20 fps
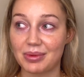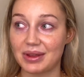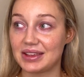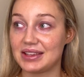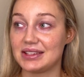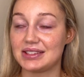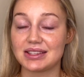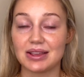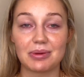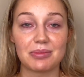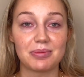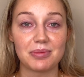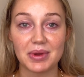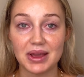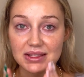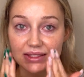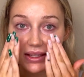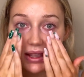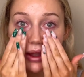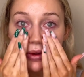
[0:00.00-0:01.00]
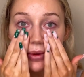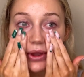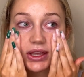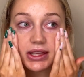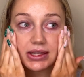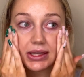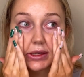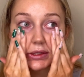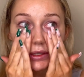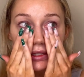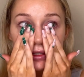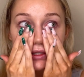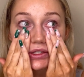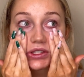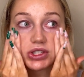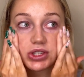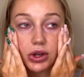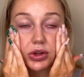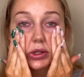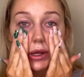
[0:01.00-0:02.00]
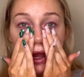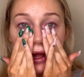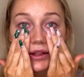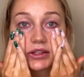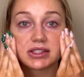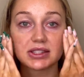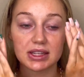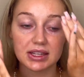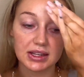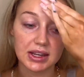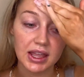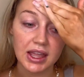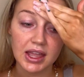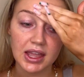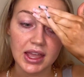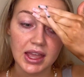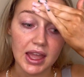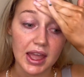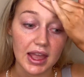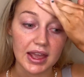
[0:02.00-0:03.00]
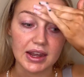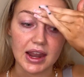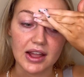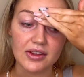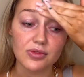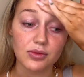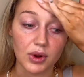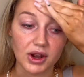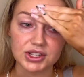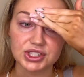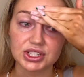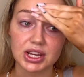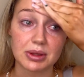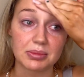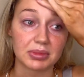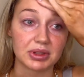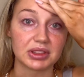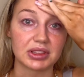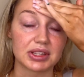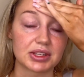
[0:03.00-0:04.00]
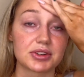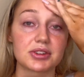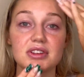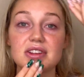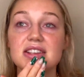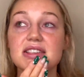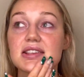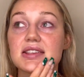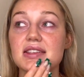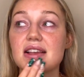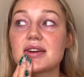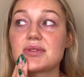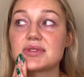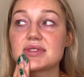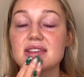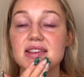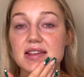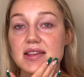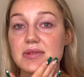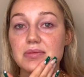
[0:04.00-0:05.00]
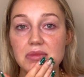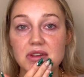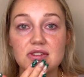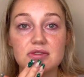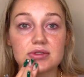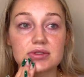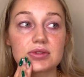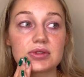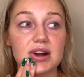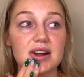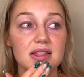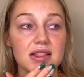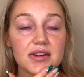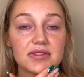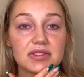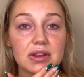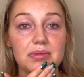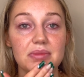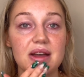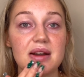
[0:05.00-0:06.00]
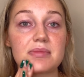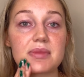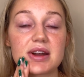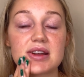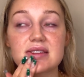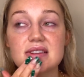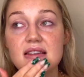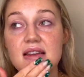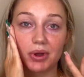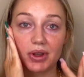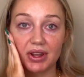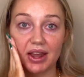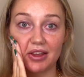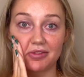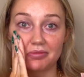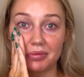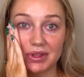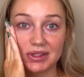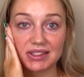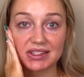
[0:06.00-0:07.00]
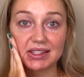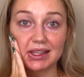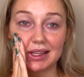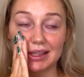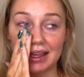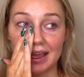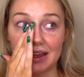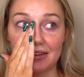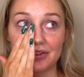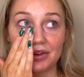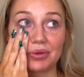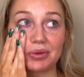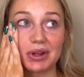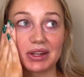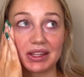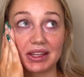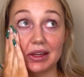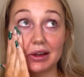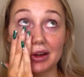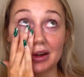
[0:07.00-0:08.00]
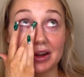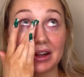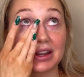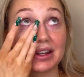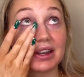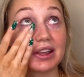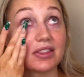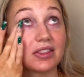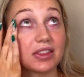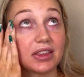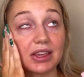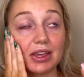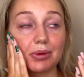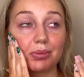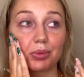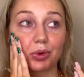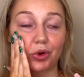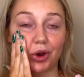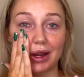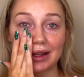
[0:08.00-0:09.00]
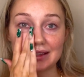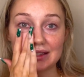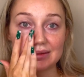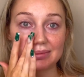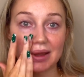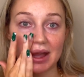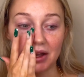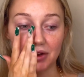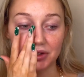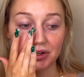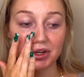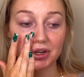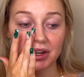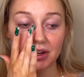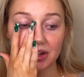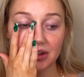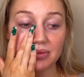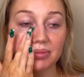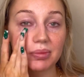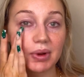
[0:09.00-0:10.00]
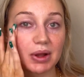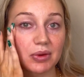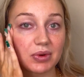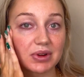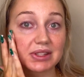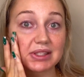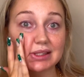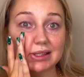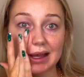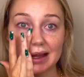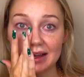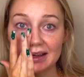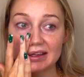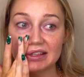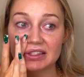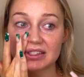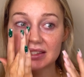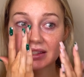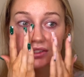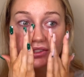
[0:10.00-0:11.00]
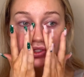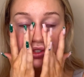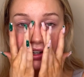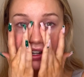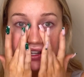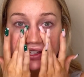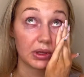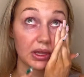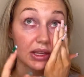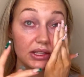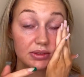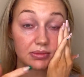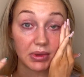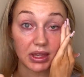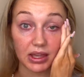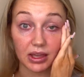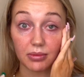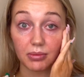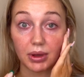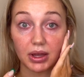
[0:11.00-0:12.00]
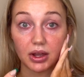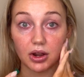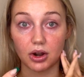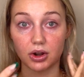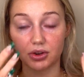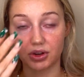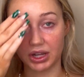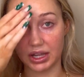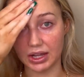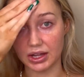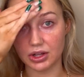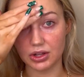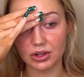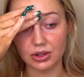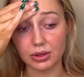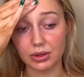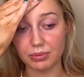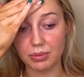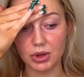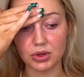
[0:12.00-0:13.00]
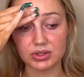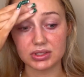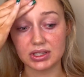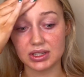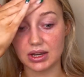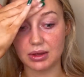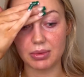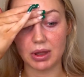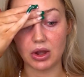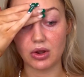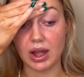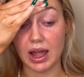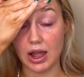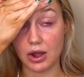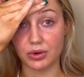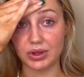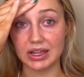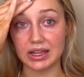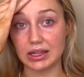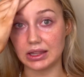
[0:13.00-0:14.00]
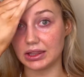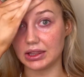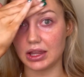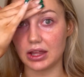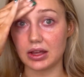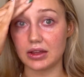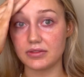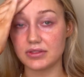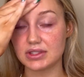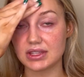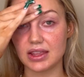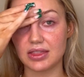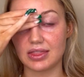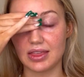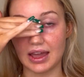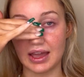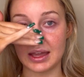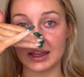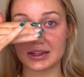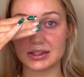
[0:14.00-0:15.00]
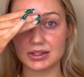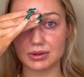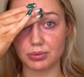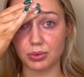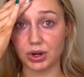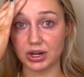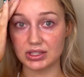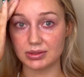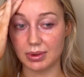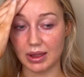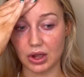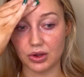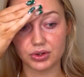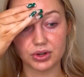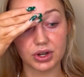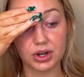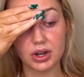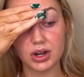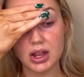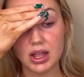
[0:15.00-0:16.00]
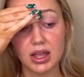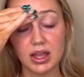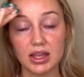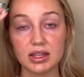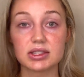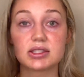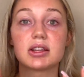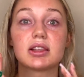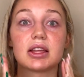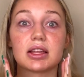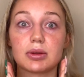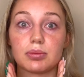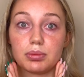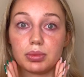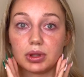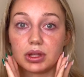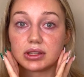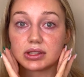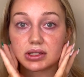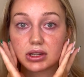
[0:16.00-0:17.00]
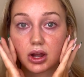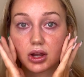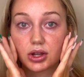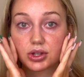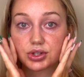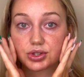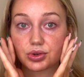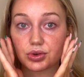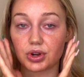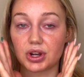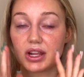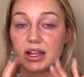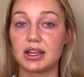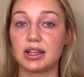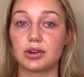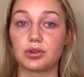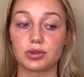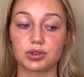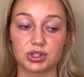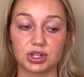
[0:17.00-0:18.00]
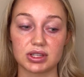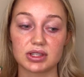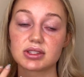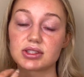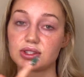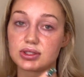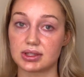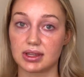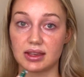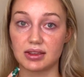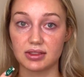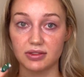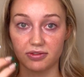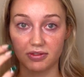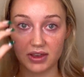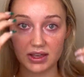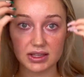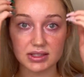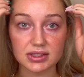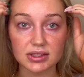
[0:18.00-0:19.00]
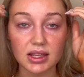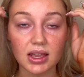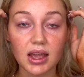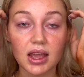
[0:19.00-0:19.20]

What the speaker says: He's amazing at what he does. He's so talented. And I've watched him literally since I was like in middle school. I loved him that much. But I've been seeing everyone get on the pressed powder by One Size trend, because Makeup by Ariel posted about how he loves that pressed powder to like blend contour in or just set the face.